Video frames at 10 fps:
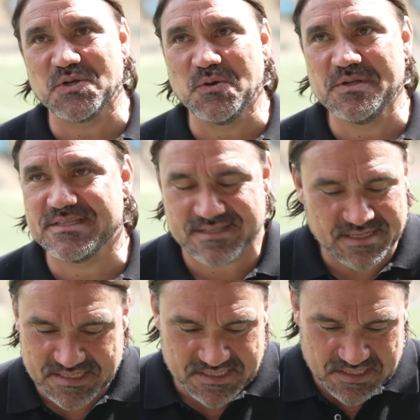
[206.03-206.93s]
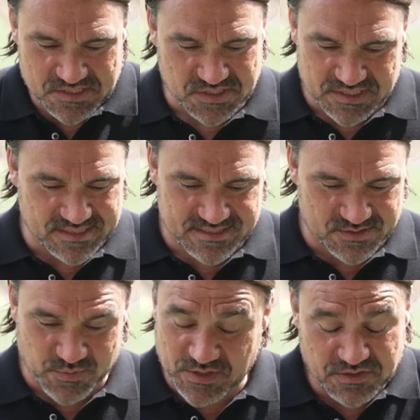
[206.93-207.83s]
So
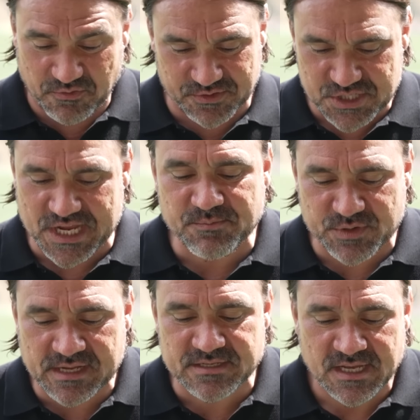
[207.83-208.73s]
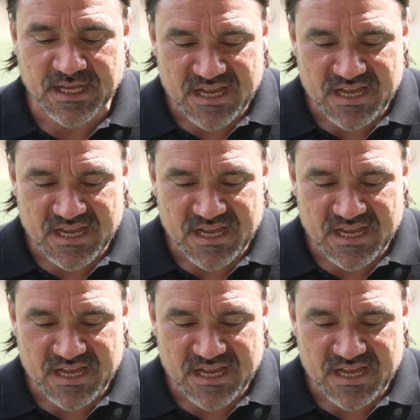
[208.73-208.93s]
it's we're not the finished end product,